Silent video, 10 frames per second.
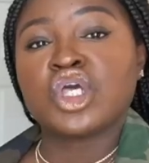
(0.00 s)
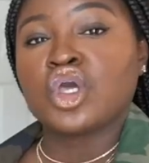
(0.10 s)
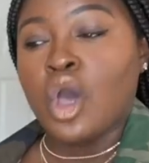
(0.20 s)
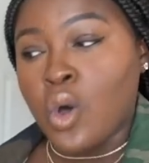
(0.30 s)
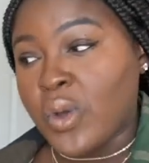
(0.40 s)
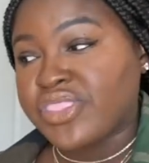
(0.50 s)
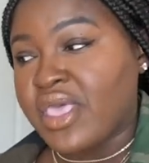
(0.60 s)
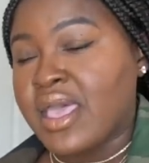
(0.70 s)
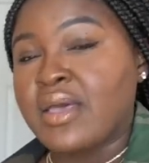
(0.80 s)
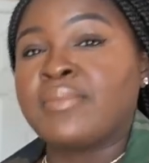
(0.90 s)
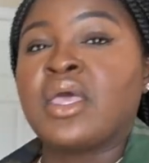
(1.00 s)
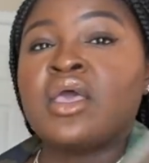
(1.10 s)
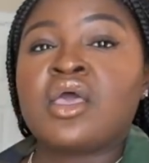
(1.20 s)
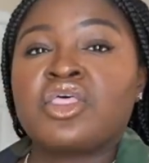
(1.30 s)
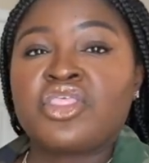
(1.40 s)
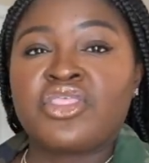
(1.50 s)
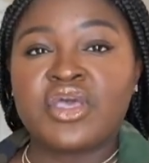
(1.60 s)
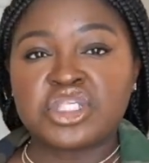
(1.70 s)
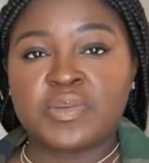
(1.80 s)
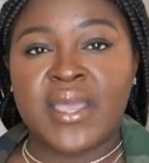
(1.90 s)
to go with them.
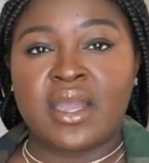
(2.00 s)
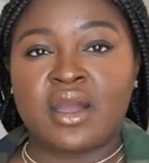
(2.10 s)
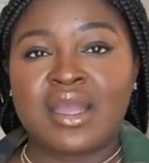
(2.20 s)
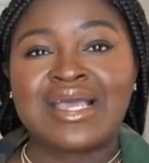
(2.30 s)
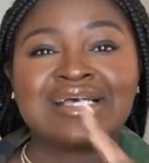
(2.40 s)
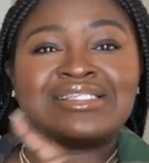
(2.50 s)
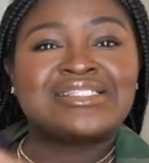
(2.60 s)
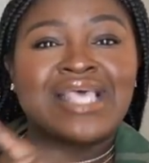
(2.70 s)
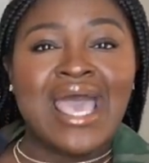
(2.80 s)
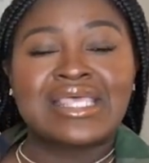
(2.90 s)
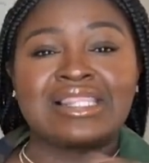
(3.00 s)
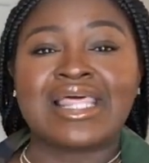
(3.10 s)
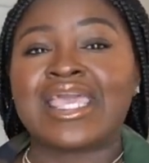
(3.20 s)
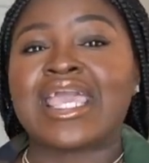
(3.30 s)
This pair, sadly,